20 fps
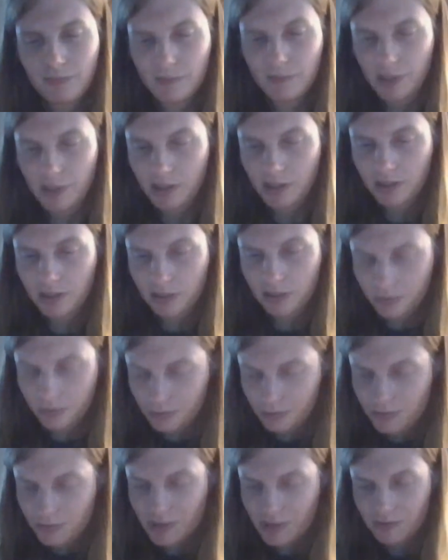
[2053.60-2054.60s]
Hang on.
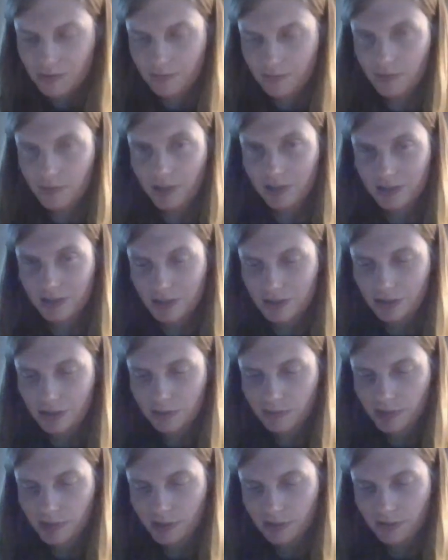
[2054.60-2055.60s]
Who is
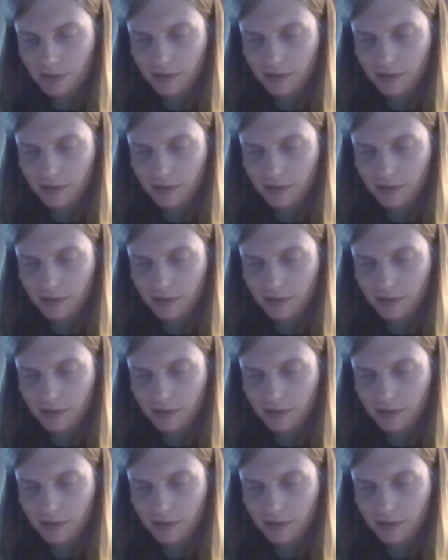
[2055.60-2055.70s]
messaging me?